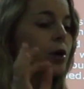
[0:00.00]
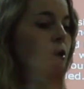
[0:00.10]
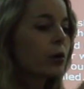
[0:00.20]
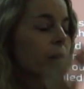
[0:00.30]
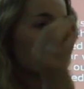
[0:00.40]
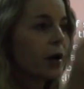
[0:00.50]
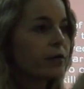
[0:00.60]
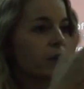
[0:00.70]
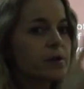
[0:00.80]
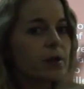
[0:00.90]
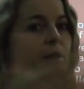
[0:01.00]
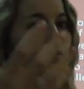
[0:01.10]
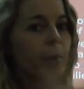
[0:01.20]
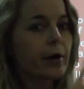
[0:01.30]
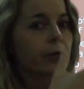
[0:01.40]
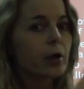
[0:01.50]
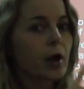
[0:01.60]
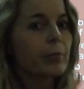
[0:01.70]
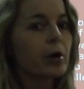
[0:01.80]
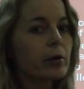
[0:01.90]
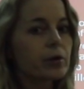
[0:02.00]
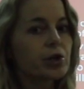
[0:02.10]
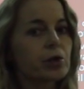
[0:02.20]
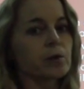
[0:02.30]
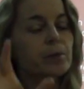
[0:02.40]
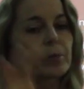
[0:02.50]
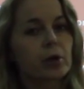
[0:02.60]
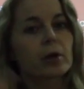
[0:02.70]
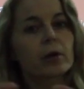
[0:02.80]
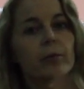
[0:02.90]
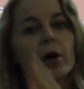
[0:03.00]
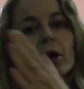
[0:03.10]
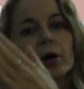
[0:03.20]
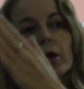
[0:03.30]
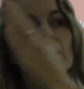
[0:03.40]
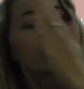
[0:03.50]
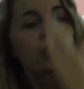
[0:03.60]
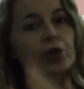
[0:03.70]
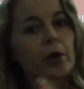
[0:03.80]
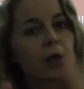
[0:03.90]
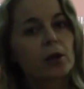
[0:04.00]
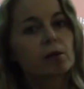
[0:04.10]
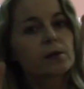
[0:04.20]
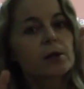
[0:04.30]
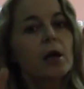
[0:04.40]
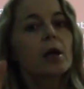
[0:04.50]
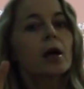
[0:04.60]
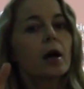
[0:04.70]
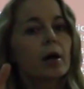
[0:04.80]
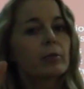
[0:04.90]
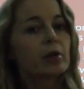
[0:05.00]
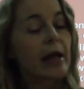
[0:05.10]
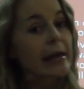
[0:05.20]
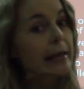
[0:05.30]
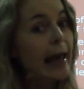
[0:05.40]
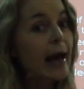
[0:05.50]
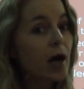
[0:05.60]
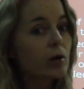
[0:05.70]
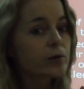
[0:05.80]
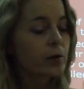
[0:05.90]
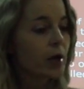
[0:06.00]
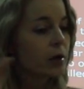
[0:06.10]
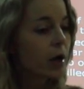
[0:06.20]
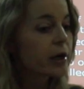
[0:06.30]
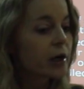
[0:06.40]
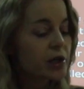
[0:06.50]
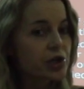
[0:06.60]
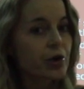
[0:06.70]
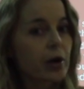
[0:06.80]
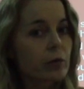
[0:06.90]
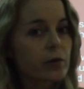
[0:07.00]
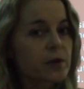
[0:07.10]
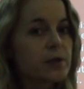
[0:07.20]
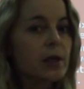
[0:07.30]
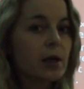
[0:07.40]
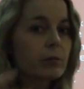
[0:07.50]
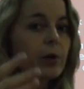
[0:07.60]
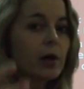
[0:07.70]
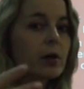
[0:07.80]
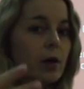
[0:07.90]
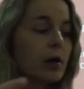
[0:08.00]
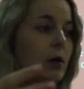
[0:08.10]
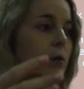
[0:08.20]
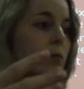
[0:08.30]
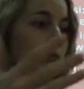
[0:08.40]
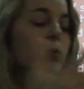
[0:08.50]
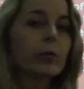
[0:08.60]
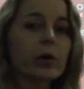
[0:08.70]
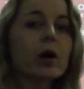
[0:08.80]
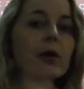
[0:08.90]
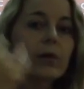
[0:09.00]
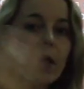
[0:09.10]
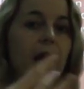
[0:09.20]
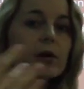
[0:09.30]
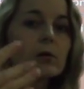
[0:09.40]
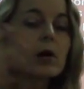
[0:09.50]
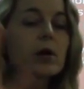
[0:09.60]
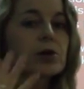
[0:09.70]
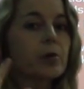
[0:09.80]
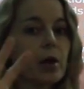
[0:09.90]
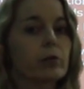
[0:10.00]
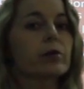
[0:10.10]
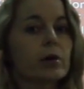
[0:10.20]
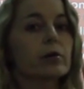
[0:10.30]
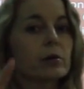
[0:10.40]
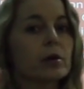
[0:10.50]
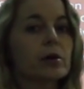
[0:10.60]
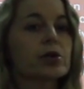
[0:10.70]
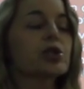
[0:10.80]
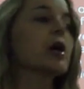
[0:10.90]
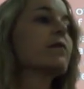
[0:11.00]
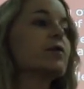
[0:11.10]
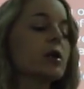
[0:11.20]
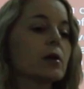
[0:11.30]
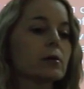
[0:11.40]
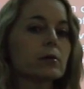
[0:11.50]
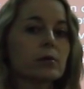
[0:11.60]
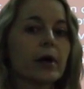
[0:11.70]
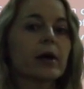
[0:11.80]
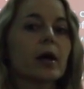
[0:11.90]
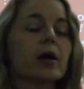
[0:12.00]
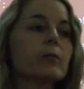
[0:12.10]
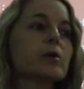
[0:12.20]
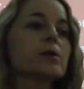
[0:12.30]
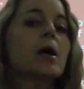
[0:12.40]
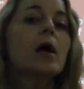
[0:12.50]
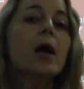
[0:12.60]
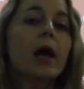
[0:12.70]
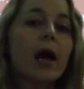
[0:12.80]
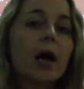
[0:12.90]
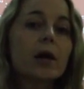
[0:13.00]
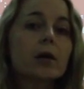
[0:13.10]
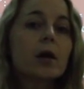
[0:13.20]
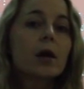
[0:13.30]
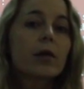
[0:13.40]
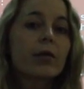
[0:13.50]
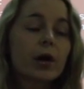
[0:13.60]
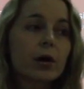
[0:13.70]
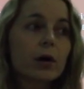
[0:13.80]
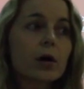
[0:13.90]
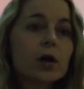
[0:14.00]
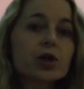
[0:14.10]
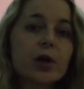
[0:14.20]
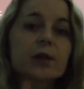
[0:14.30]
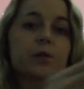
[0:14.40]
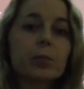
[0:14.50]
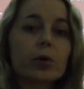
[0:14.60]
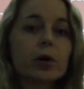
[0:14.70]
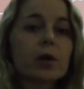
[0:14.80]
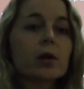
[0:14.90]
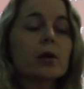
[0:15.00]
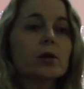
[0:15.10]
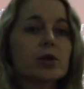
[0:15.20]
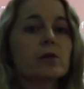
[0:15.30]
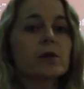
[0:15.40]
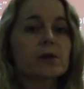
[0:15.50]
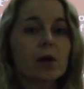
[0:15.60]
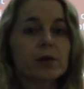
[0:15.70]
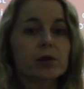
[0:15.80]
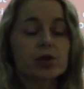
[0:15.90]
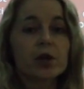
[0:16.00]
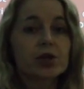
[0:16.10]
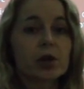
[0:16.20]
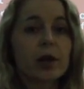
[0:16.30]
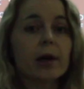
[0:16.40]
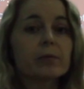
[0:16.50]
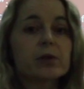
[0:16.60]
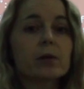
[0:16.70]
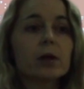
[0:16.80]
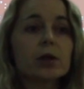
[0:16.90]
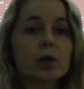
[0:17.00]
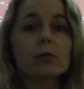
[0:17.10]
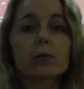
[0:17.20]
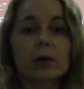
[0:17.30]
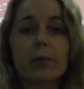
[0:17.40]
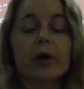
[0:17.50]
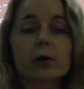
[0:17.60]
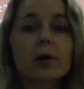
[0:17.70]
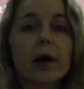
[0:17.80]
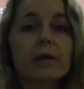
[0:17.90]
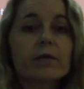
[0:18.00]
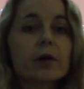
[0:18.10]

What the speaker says: You're going to every city, rounding up all the Jews, putting them on trains, like cows, okay? Not a nice train with a seat, but in what we call the cattle cars, right? Where they're shoved in like animals, and they're transported to these concentration camps, and they don't come out alive.